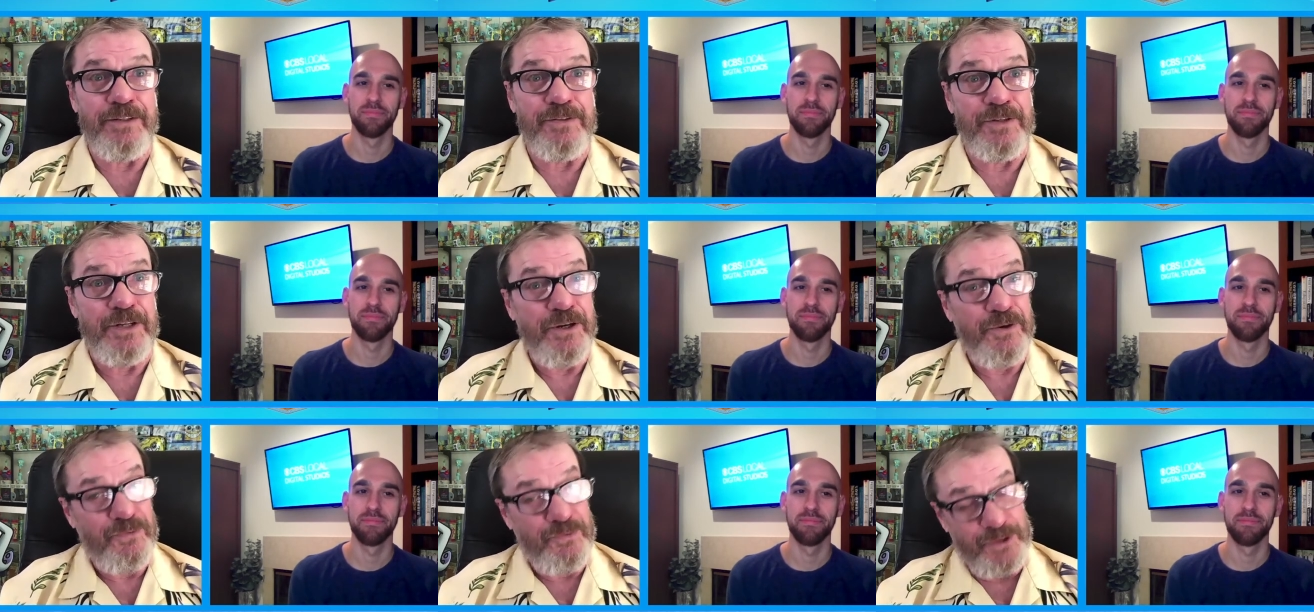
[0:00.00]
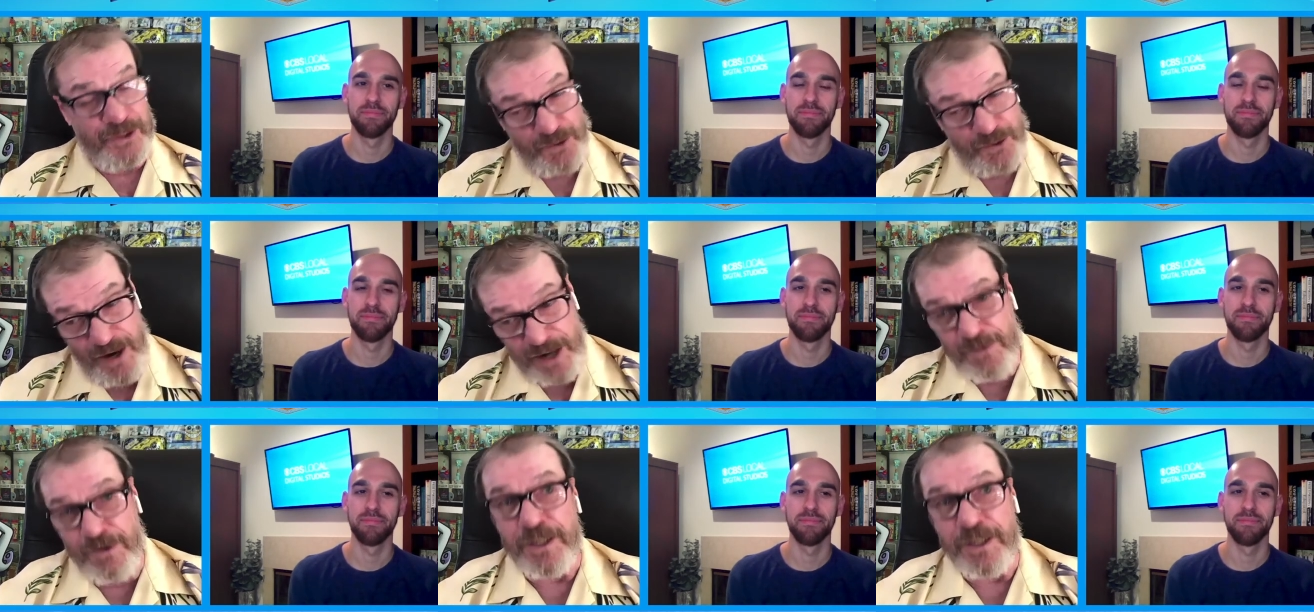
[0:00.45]
Speaker 1: And then
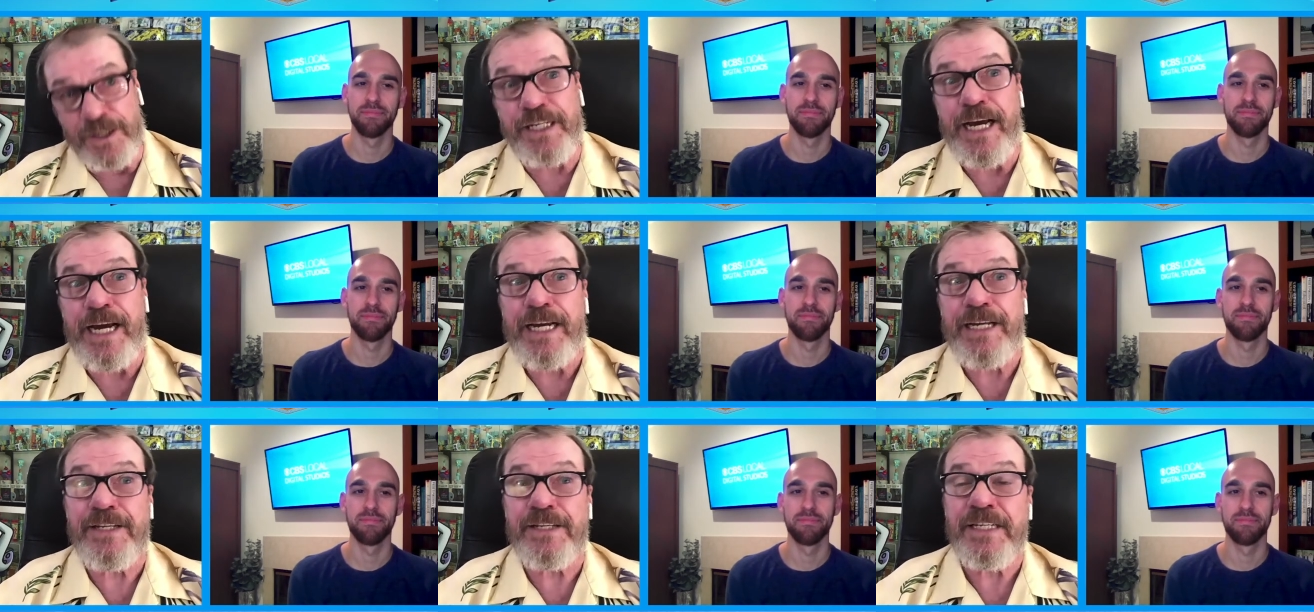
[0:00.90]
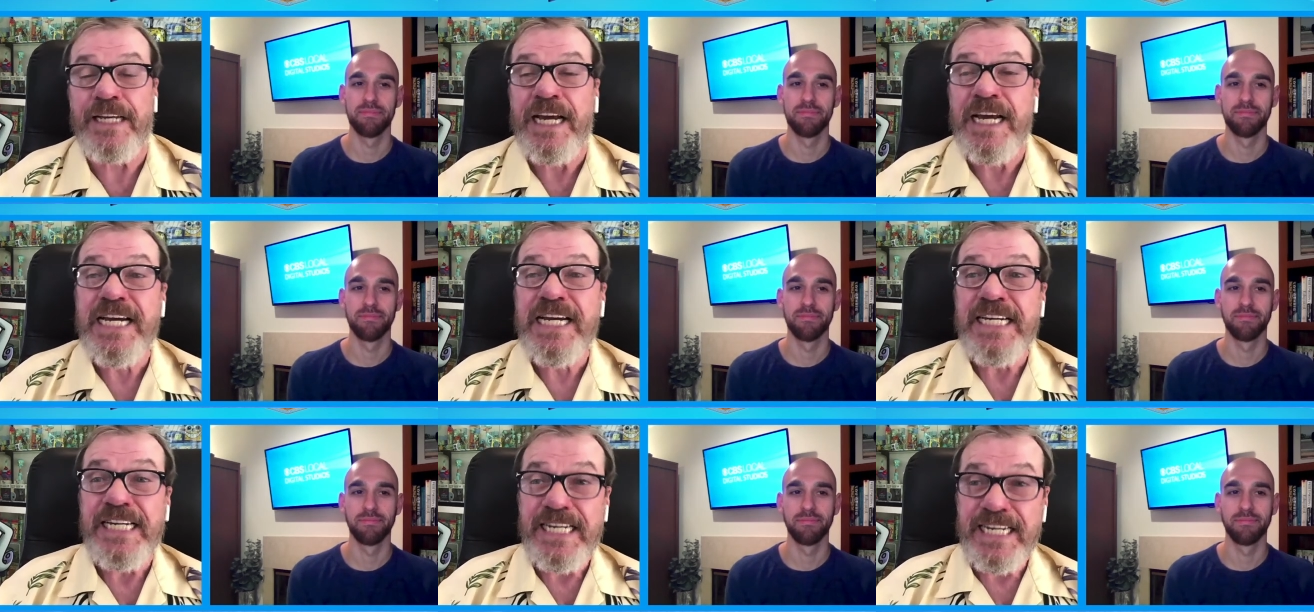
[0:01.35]
with Squidward's
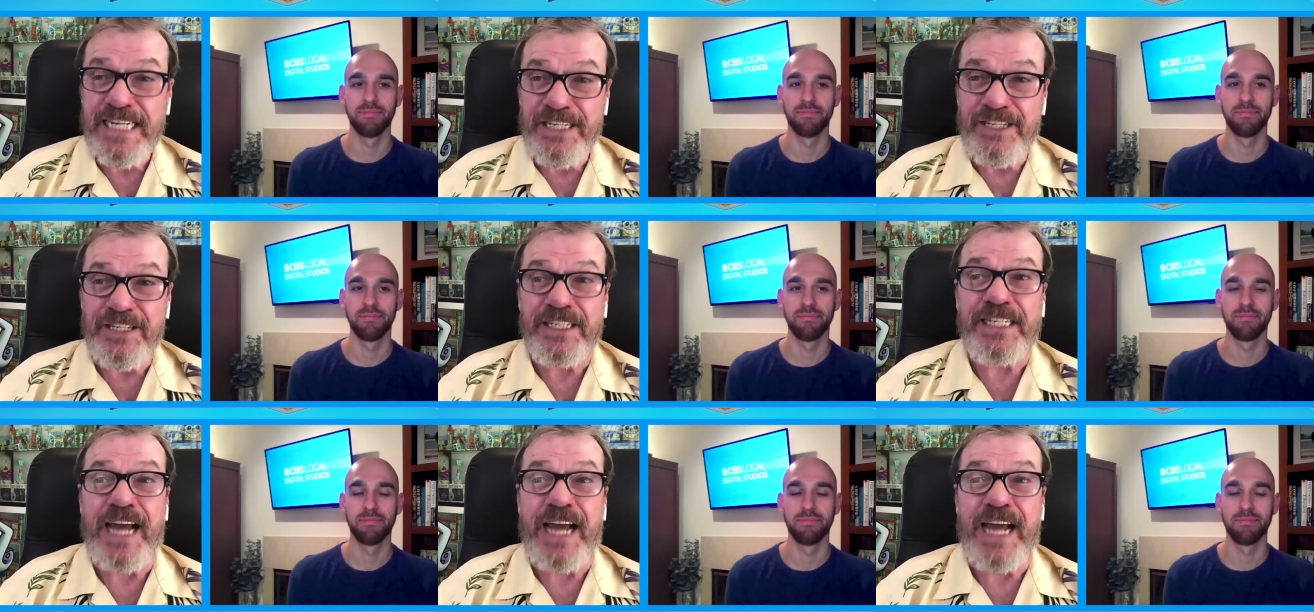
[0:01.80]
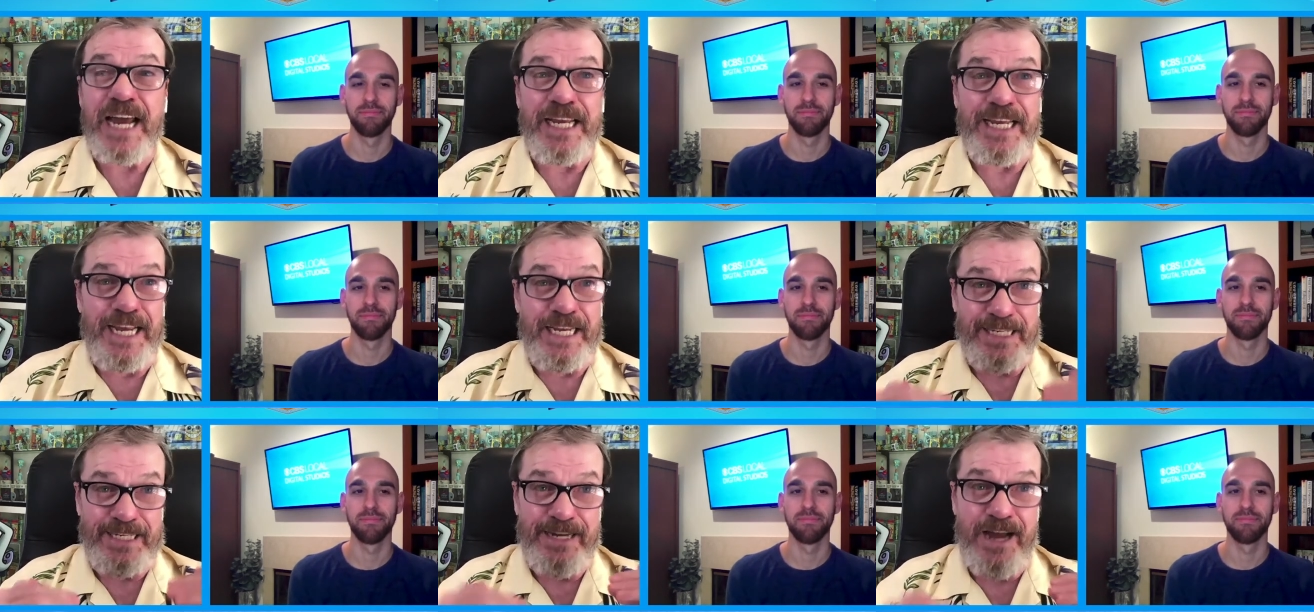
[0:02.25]
case, he
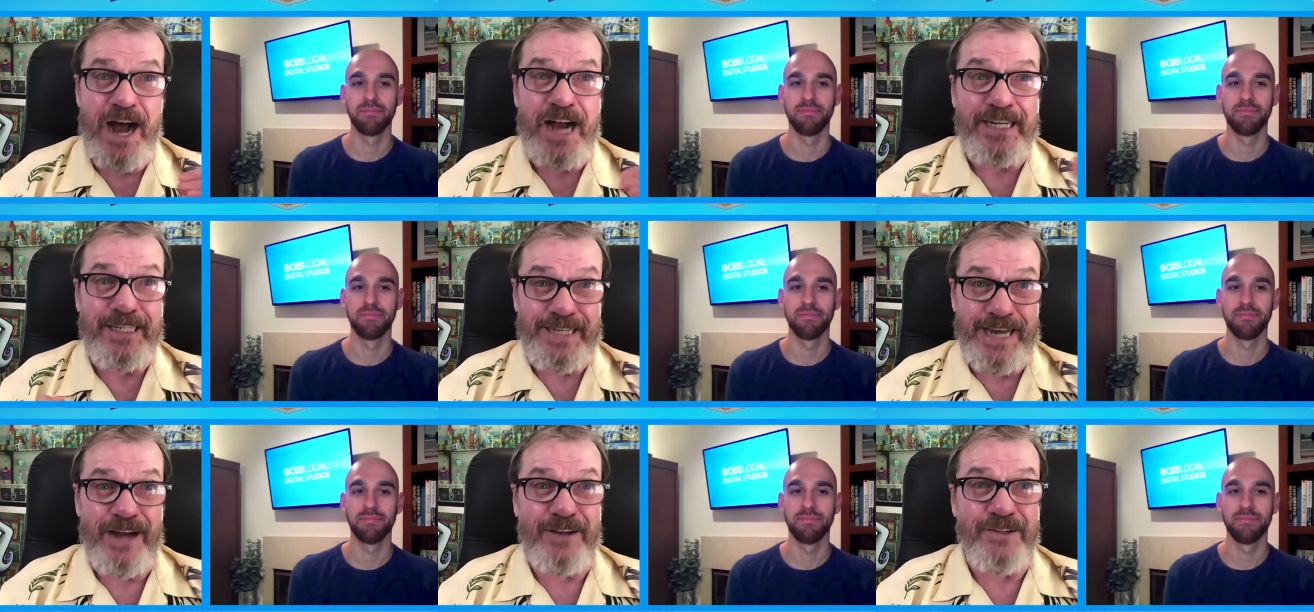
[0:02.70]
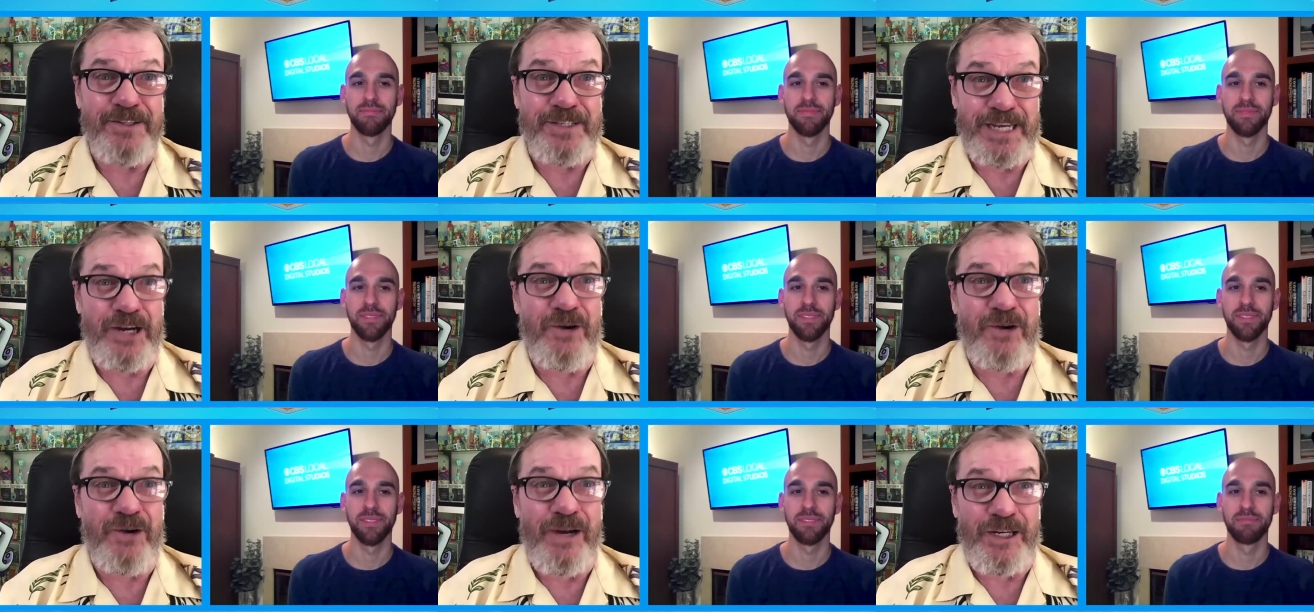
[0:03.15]
just kind of gets knocked
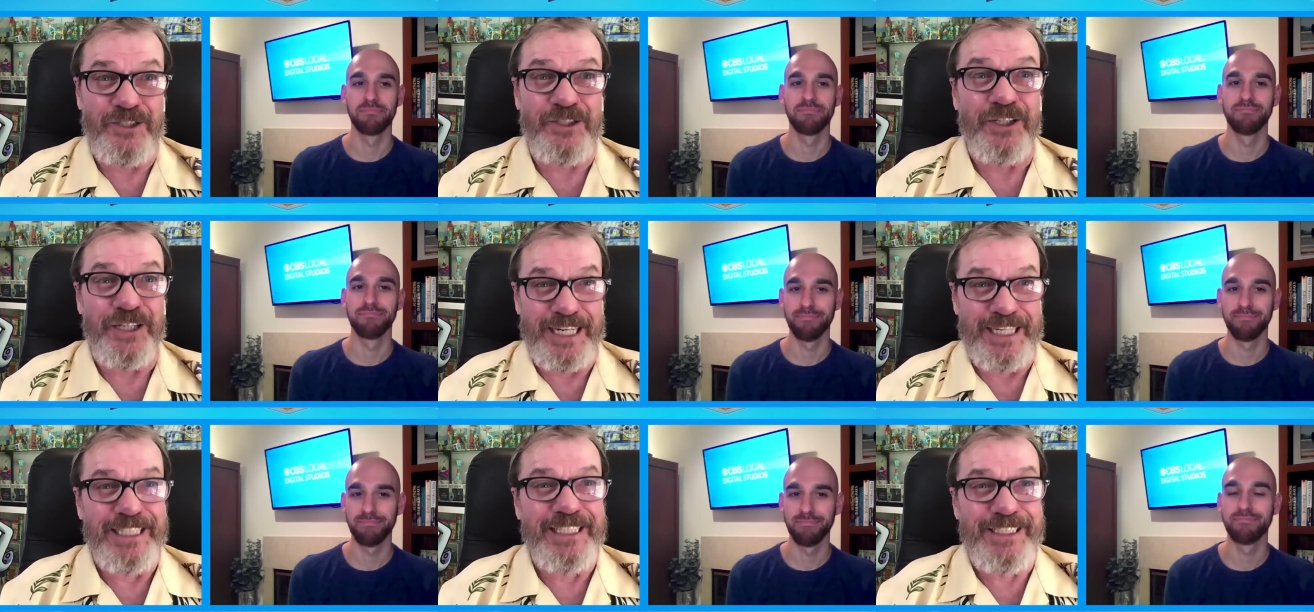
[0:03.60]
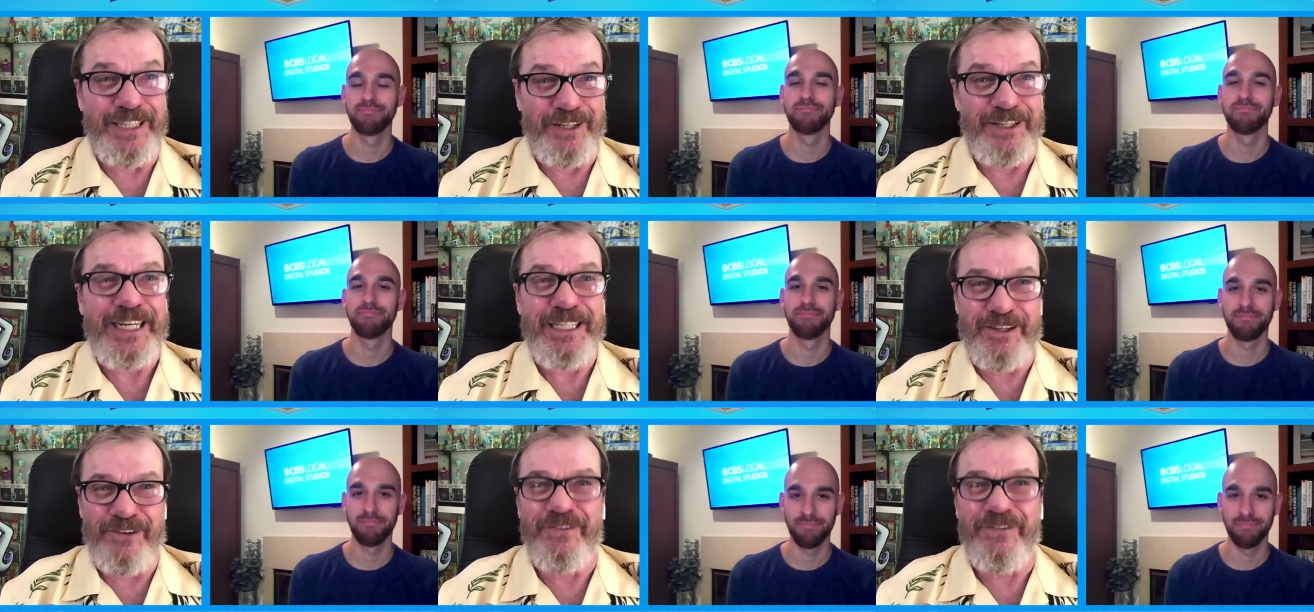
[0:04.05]
down sequentially until